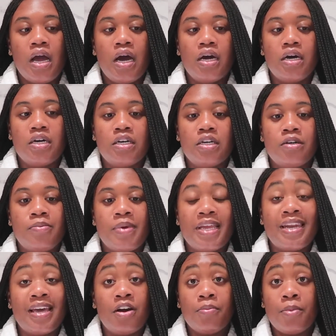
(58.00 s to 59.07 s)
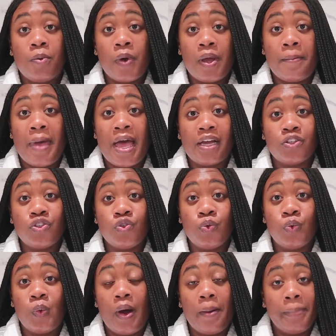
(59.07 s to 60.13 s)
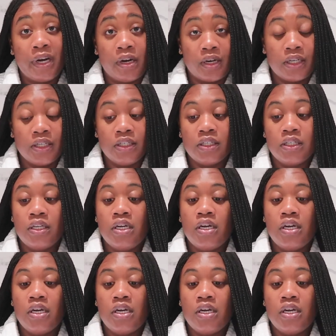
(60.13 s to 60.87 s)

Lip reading: and now I'm on my way back to America.